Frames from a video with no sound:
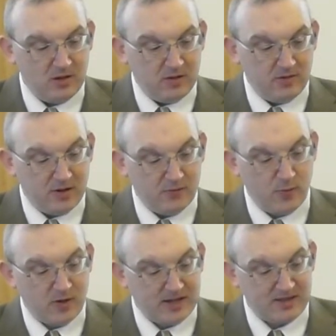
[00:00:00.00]

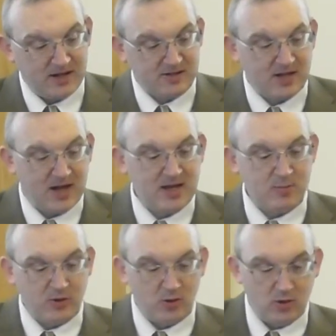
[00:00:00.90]
Therefore at that time,
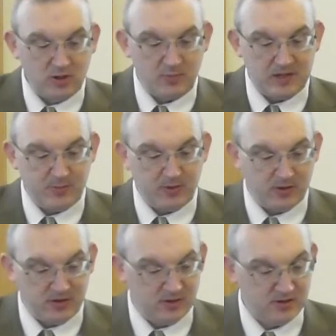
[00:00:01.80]
when all the people
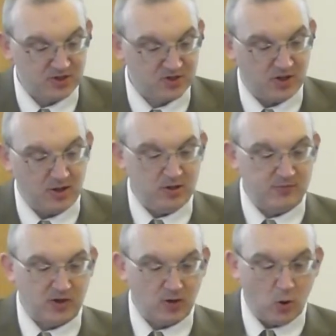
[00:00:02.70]
heard the sound of
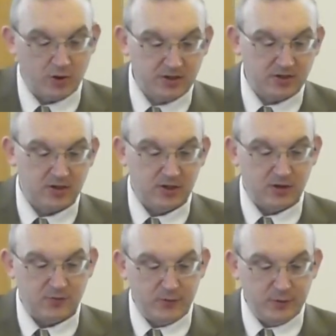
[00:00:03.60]
the cornet,
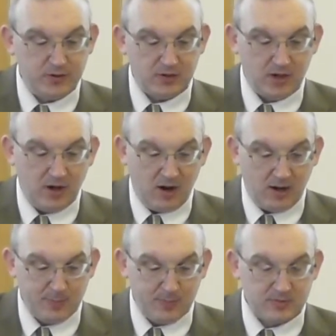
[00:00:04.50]
flute,
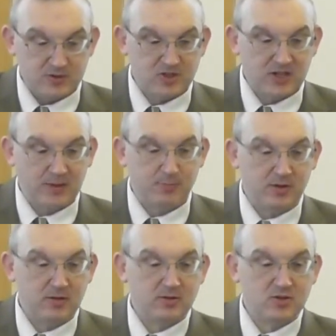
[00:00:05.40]
harp,
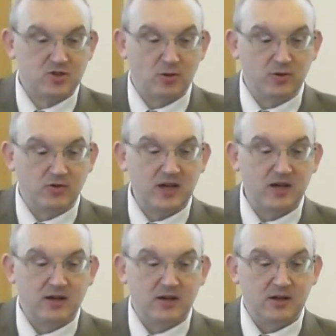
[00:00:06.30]
sackbut, psaltery,
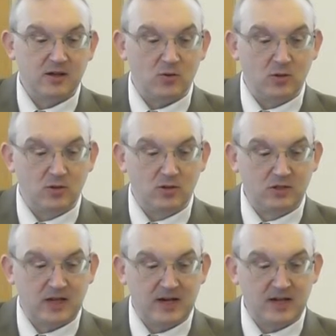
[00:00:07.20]
and all
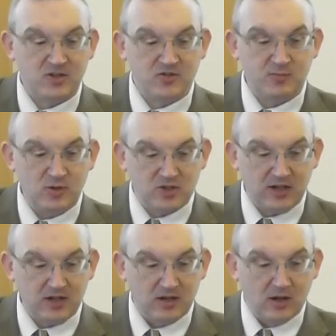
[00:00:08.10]
kinds of
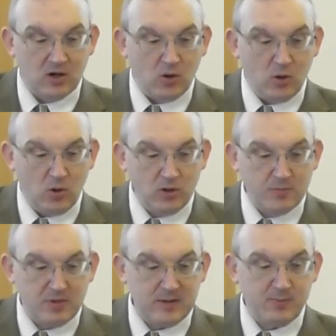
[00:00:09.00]
music, all the
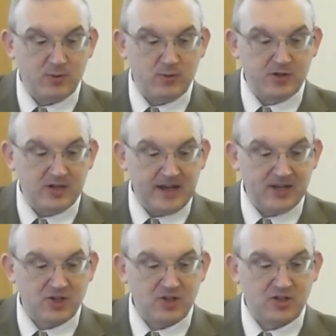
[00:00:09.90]
people, the
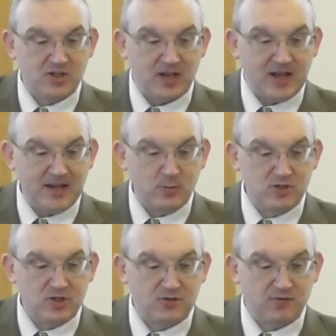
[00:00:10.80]
nations, and the
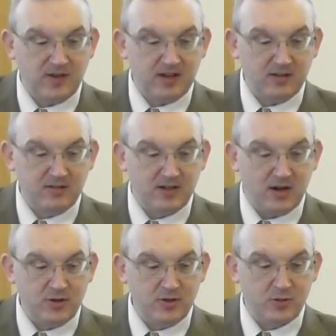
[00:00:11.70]
languages fell
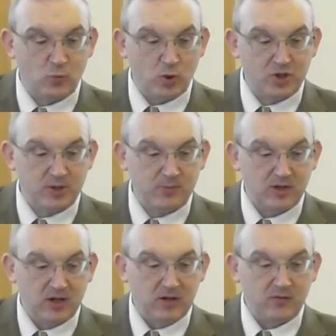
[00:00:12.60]
down and
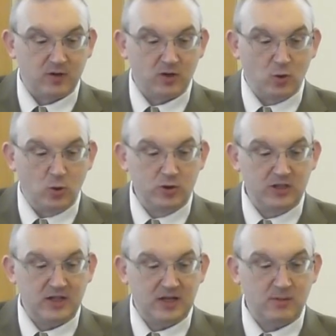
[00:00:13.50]
worshipped the
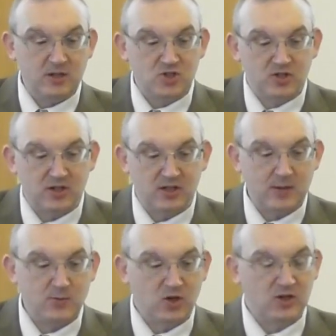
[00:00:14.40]
golden image that
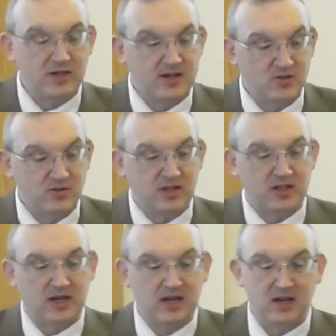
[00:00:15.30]
Nebuchadnezzar the
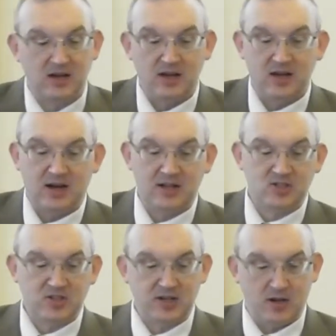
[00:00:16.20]
king had
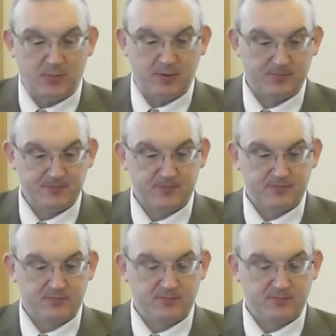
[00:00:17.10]
set up.